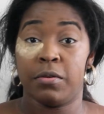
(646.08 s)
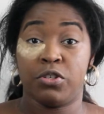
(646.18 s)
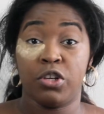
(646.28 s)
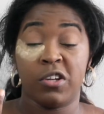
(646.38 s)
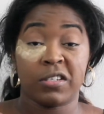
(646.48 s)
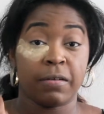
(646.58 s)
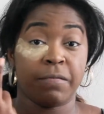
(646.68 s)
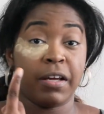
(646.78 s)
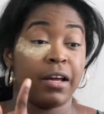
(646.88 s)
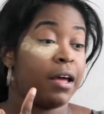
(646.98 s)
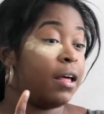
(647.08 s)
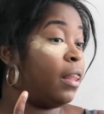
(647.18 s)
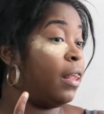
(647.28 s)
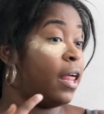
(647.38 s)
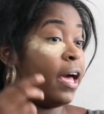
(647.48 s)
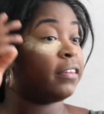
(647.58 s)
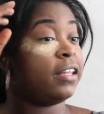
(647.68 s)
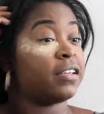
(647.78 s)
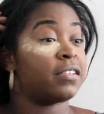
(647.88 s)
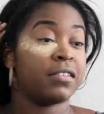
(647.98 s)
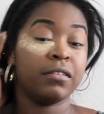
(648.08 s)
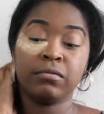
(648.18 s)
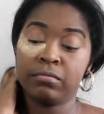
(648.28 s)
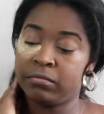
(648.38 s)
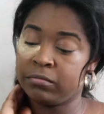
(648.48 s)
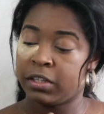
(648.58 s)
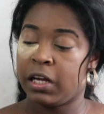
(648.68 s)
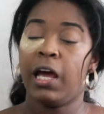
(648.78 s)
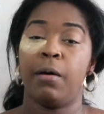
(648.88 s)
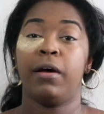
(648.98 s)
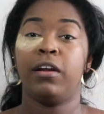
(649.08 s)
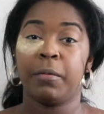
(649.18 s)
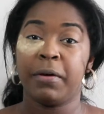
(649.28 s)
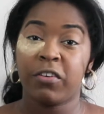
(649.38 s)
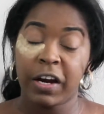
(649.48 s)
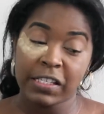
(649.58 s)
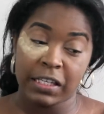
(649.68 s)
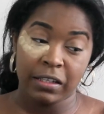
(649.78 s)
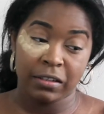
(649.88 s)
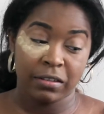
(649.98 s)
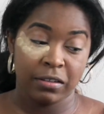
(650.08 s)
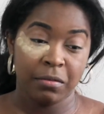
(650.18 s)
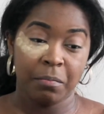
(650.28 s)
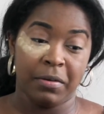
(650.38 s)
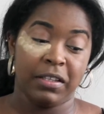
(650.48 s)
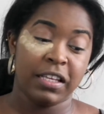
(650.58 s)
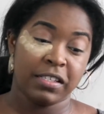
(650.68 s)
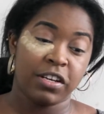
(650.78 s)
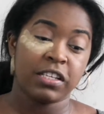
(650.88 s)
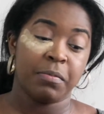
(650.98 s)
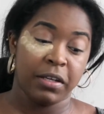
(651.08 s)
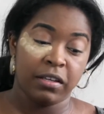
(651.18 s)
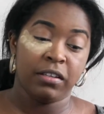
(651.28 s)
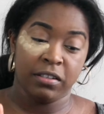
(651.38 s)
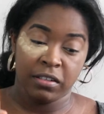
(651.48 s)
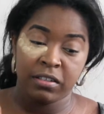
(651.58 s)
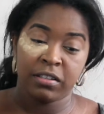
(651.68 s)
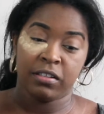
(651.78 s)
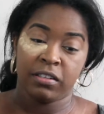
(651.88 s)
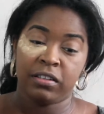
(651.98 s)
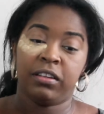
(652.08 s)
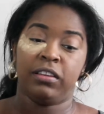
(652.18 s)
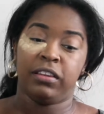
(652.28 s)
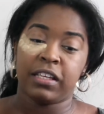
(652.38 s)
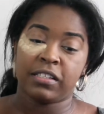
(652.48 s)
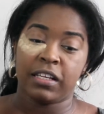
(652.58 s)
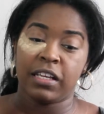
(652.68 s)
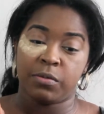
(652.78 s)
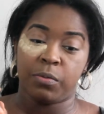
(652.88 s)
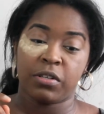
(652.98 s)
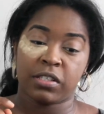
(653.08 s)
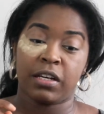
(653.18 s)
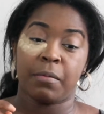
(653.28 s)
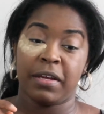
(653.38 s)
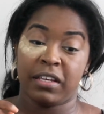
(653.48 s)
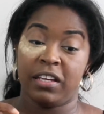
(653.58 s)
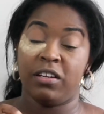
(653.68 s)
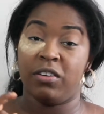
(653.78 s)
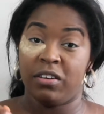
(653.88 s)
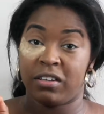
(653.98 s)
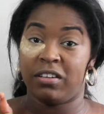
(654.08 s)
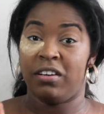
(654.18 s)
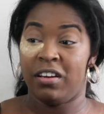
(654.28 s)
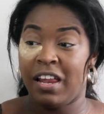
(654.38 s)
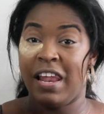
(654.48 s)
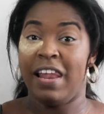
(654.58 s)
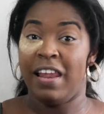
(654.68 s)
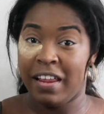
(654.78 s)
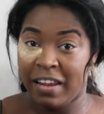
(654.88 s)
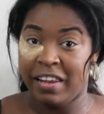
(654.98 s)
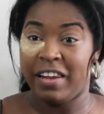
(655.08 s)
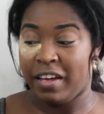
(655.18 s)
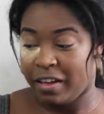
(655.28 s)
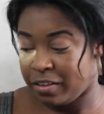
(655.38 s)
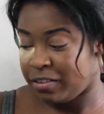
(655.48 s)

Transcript: it should look something like this. It might look a bit crazy, but this is just me. This is what's gonna make it look lit.